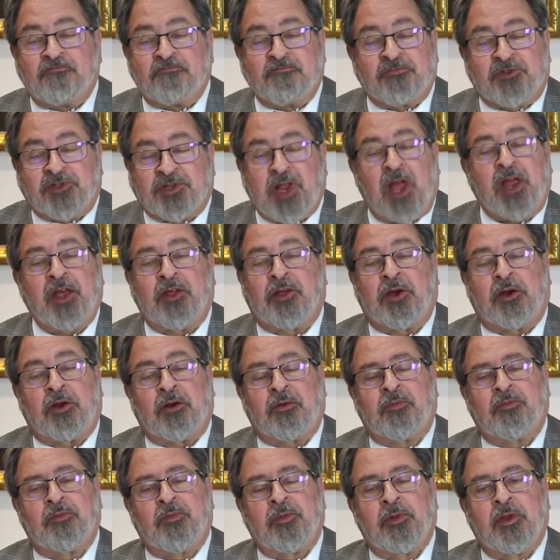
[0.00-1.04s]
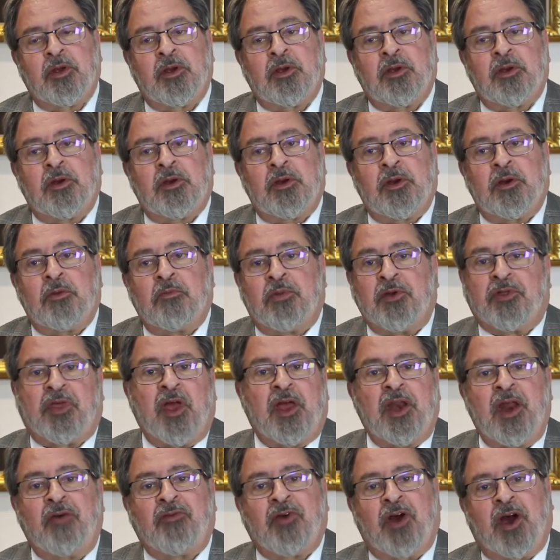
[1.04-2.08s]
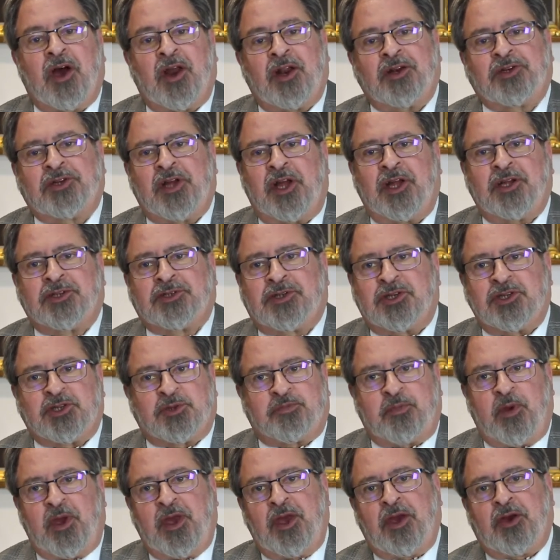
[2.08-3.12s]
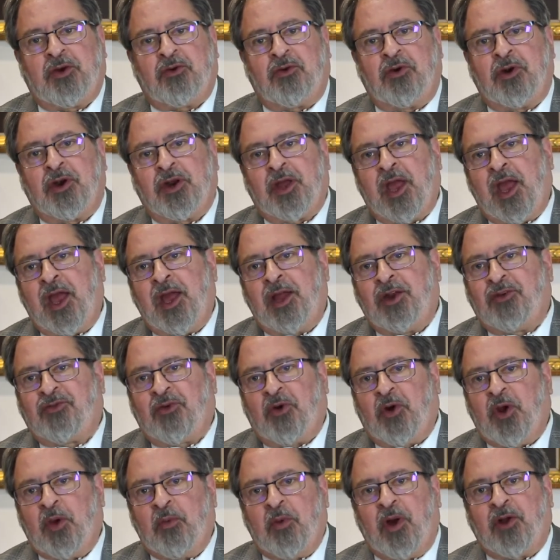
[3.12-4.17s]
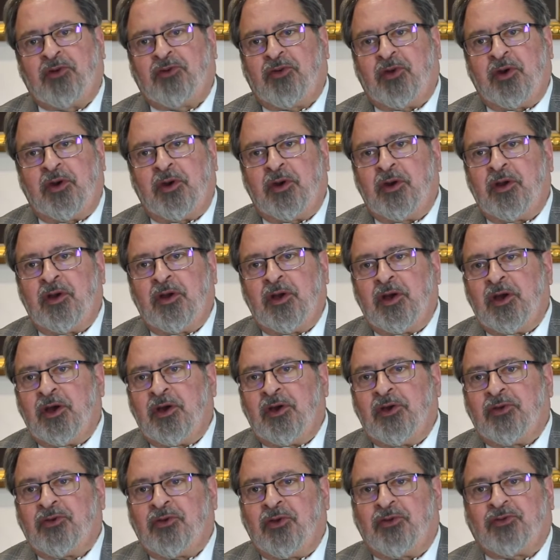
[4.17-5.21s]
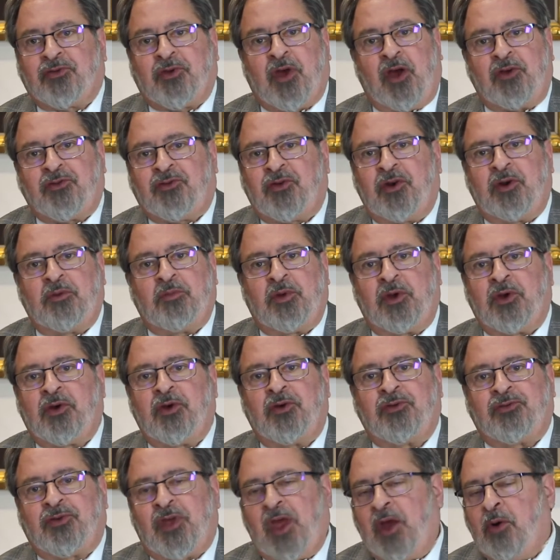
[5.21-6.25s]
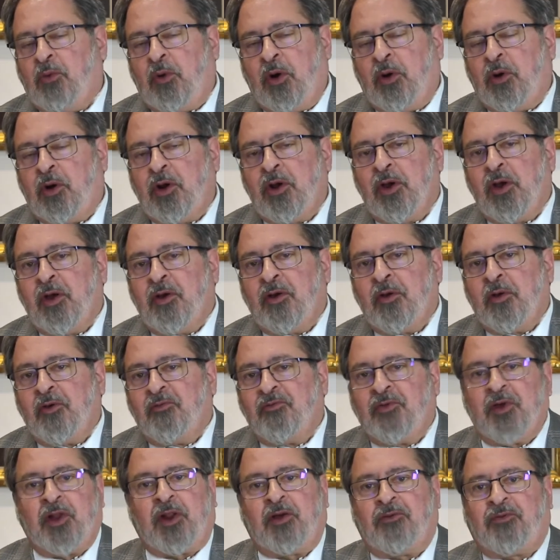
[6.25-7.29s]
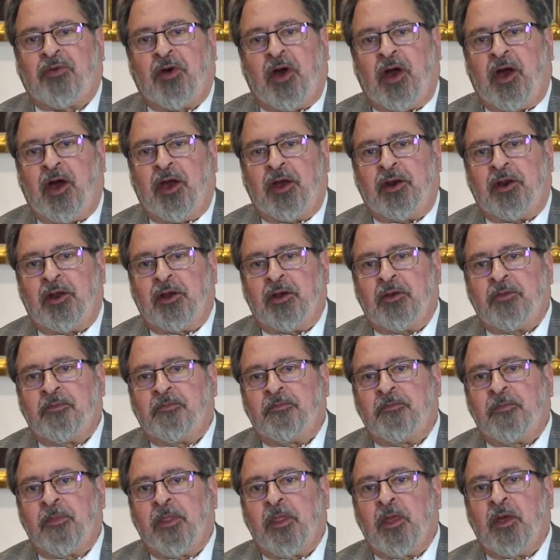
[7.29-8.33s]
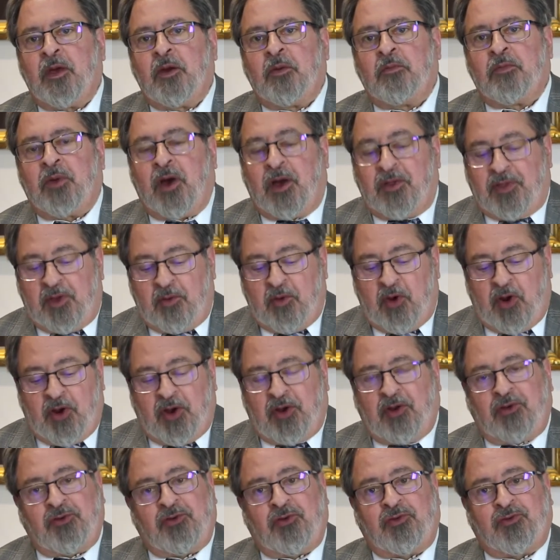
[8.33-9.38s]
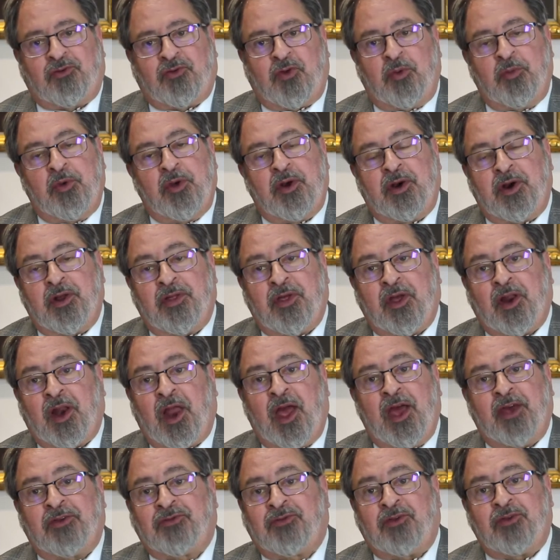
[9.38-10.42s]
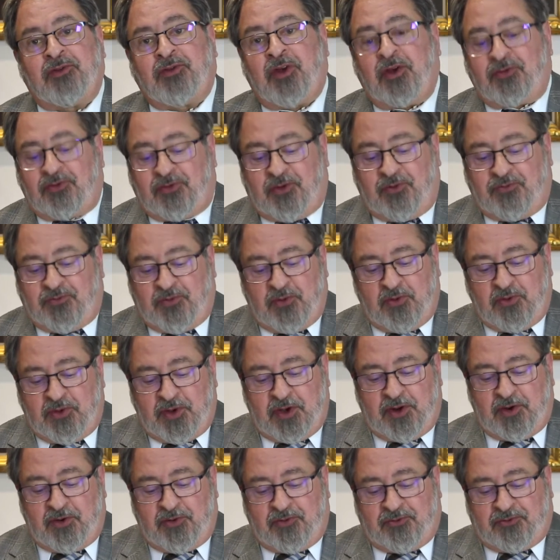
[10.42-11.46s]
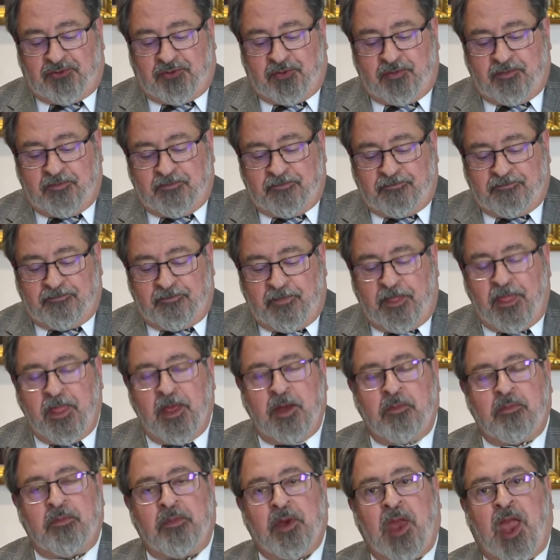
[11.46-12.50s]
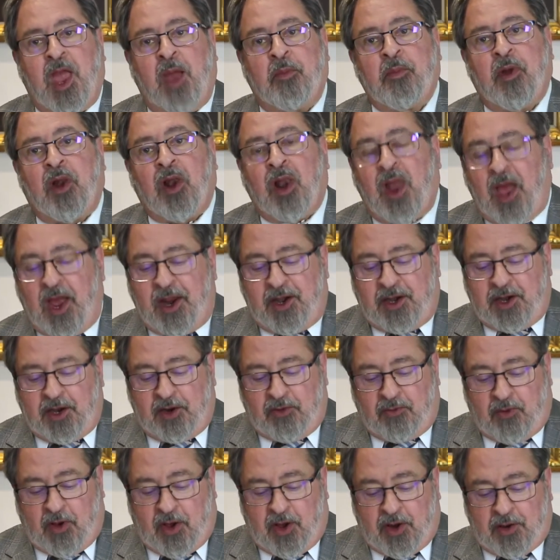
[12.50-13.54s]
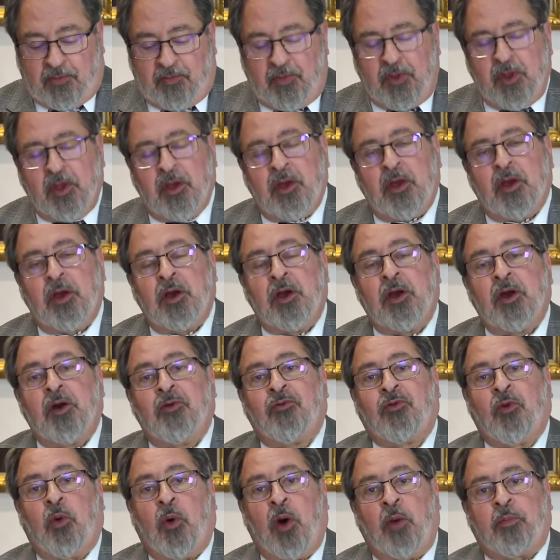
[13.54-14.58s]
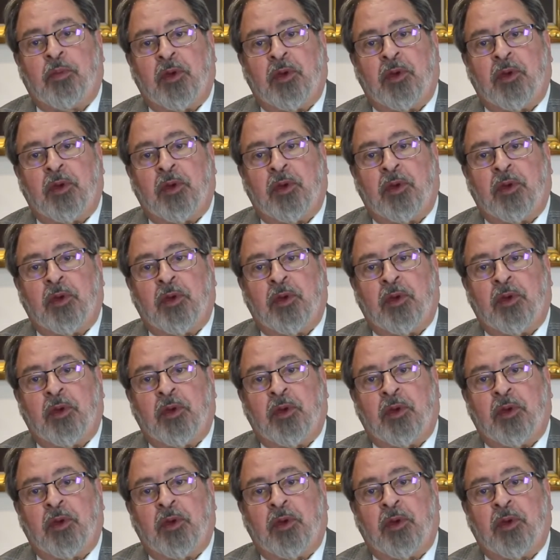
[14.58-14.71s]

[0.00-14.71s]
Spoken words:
stay there. But they never got a chance to speak or engage very much in discussion because they were vilified by the American Jewish community. They lasted just a few years, became a lightning rod for what